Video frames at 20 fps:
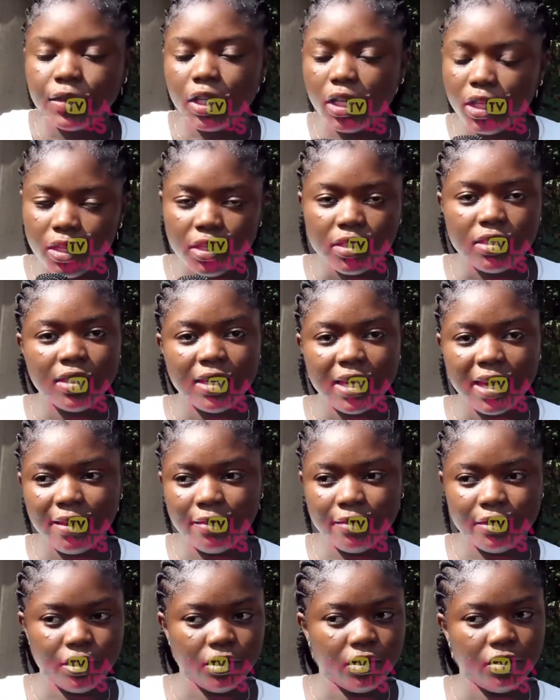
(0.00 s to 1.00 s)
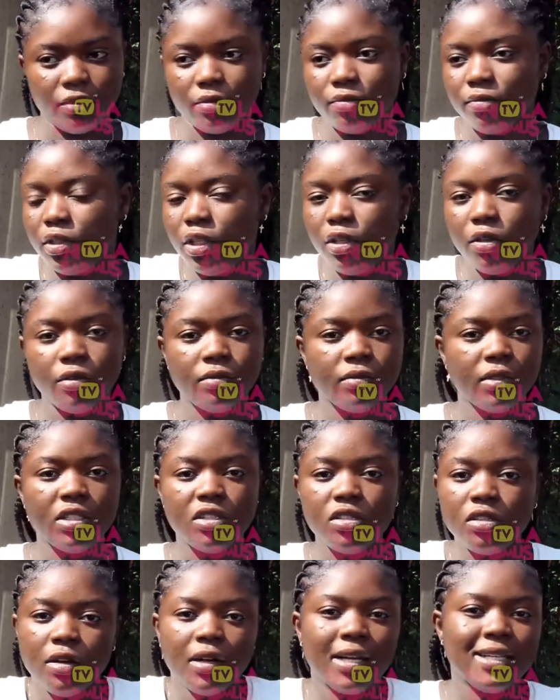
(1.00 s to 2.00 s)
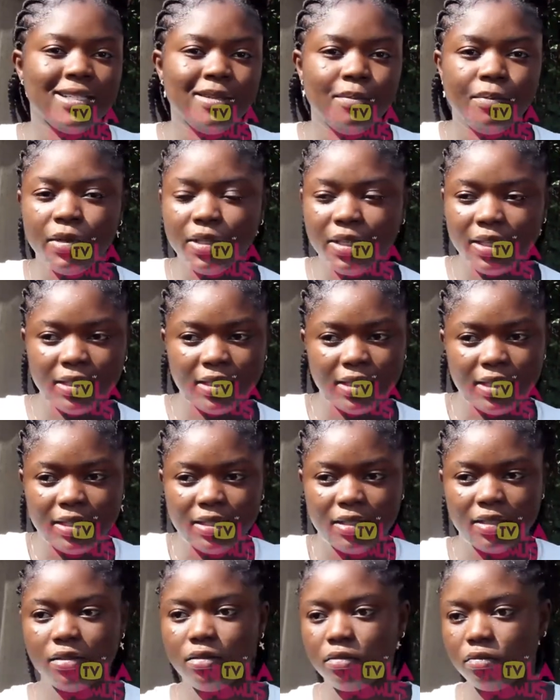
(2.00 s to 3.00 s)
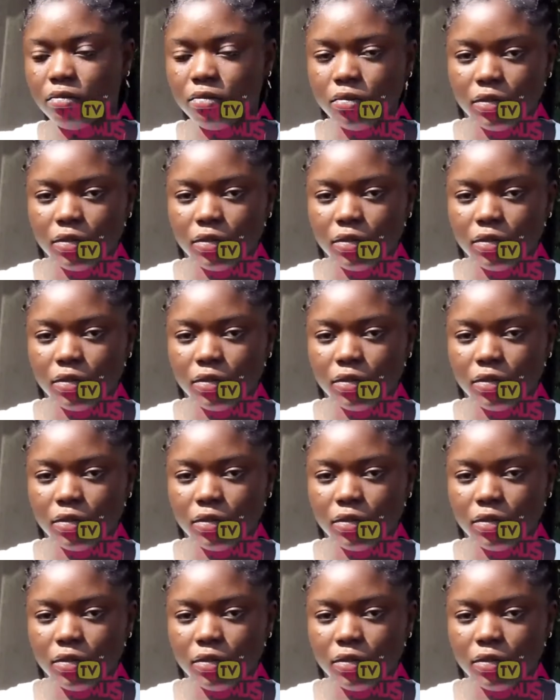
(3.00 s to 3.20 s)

it doesn't have to, you know, it's not as important as